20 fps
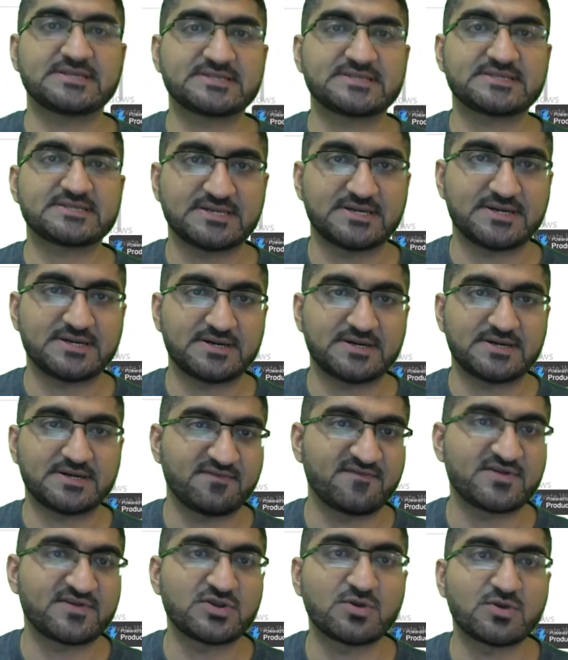this
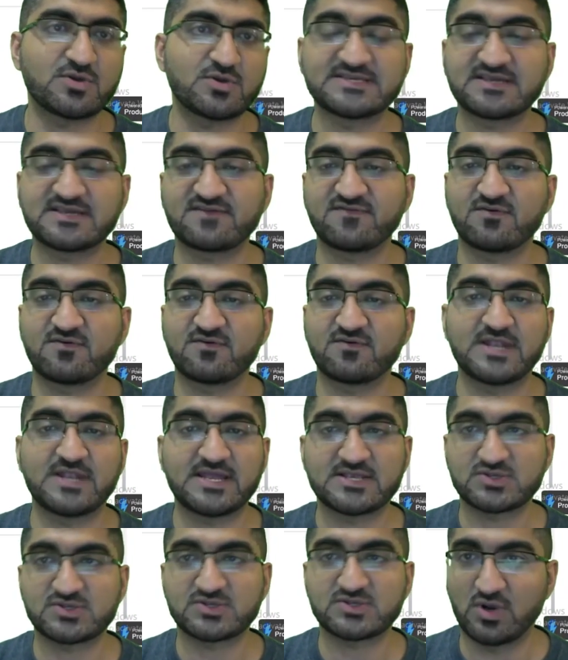Video Magic
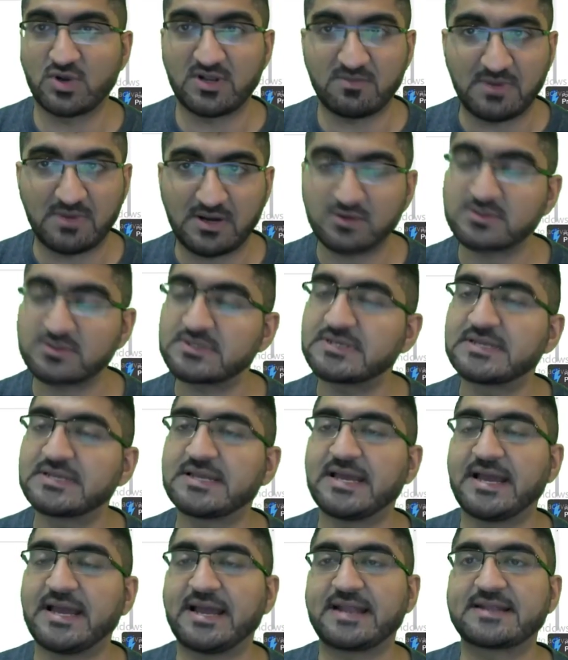Formula is all about,
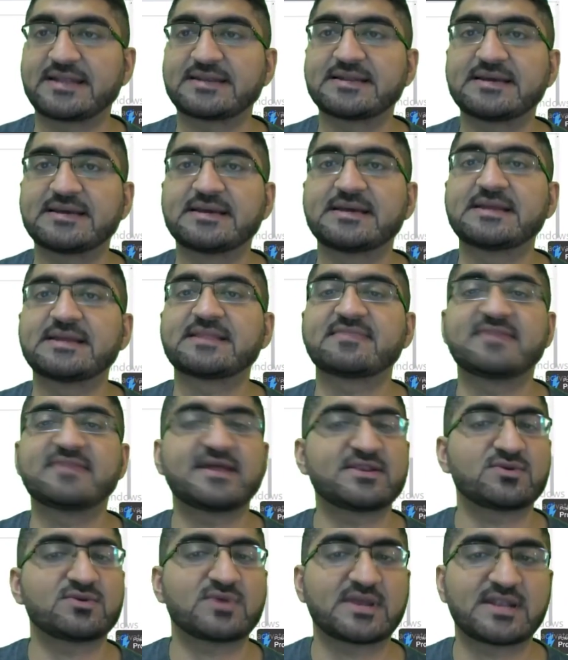and
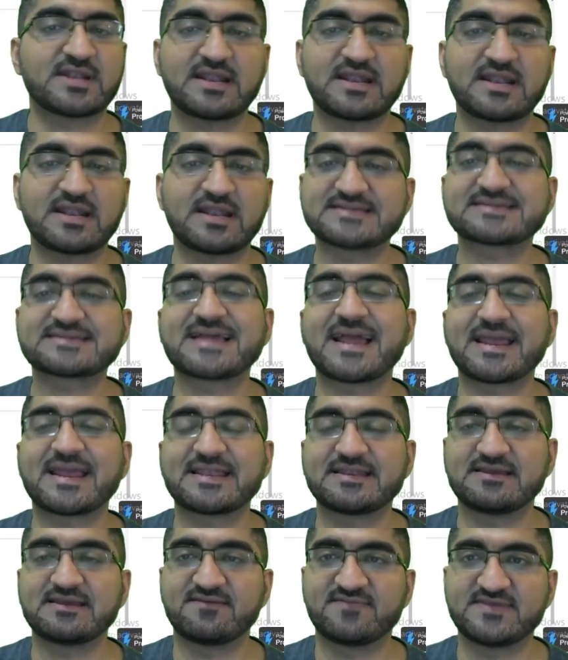then you can
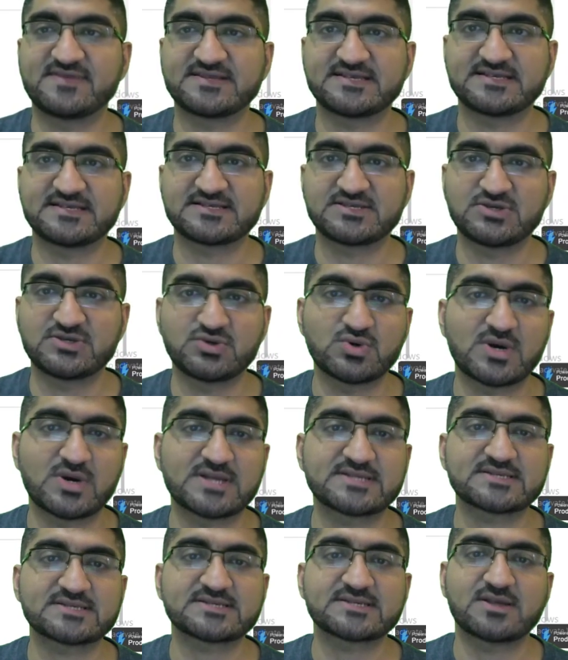decide if this is
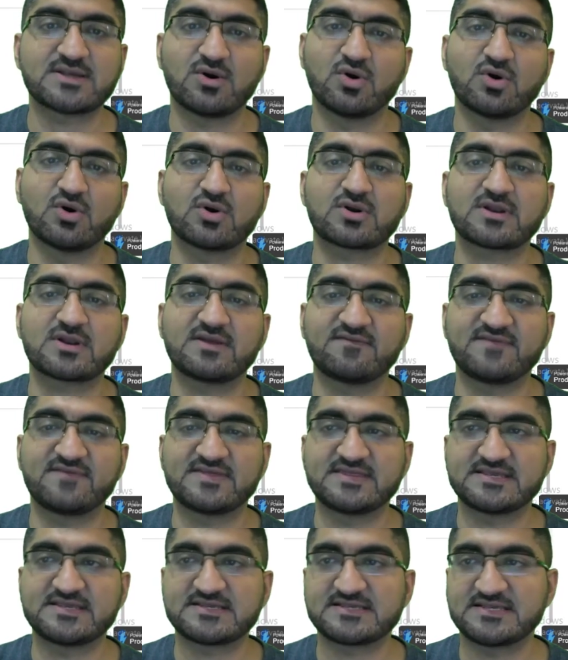yours or if
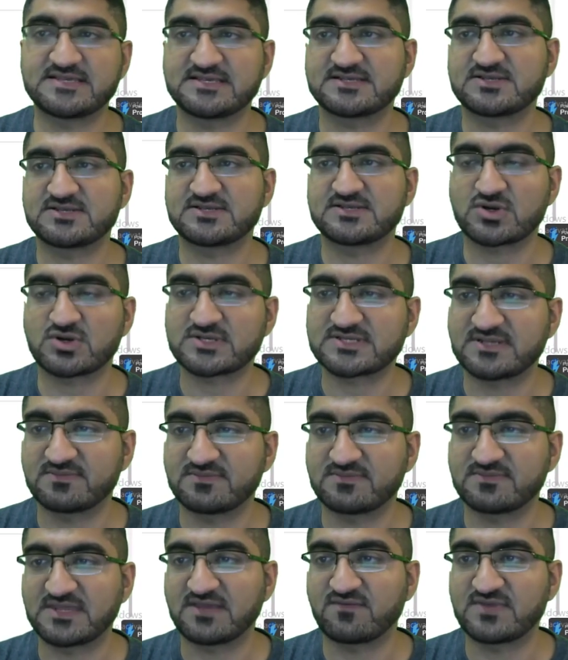this is not
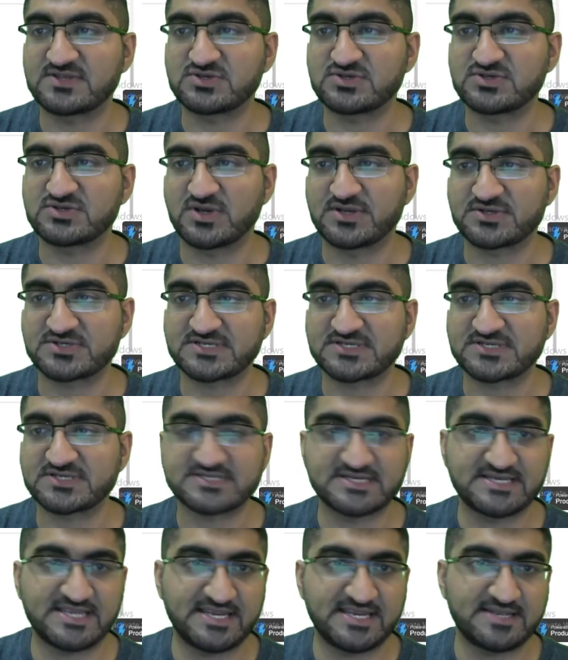something which you are
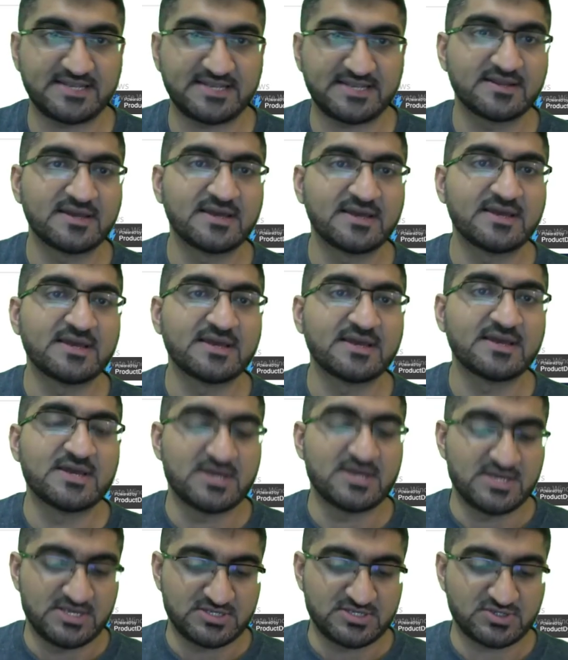interested in.
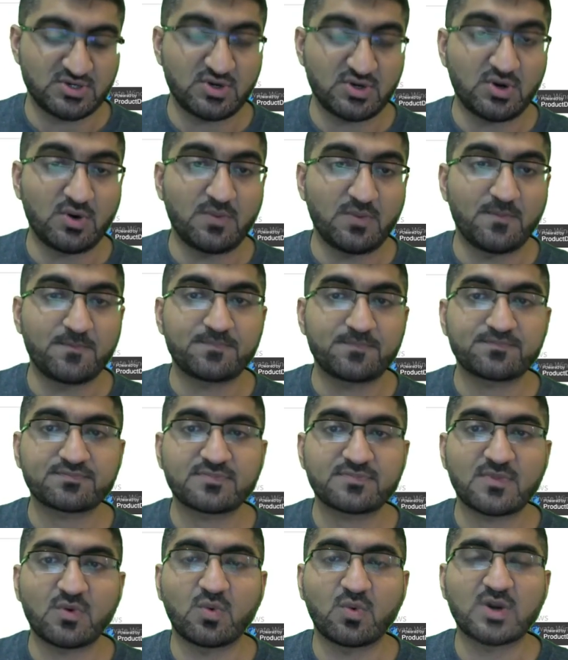So
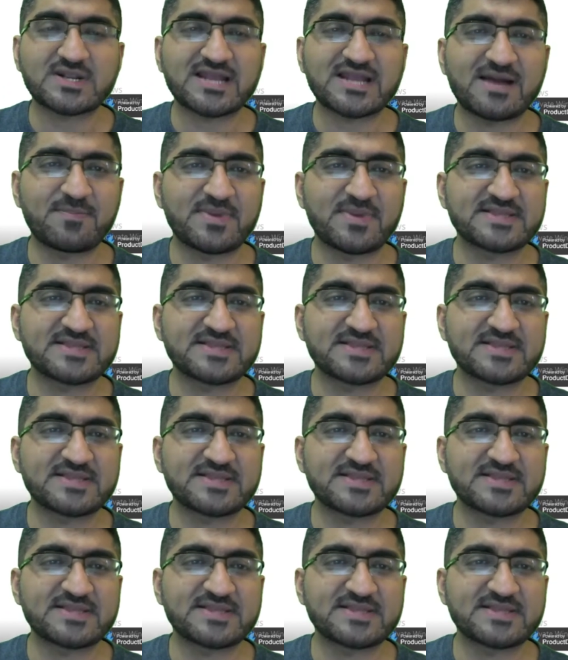what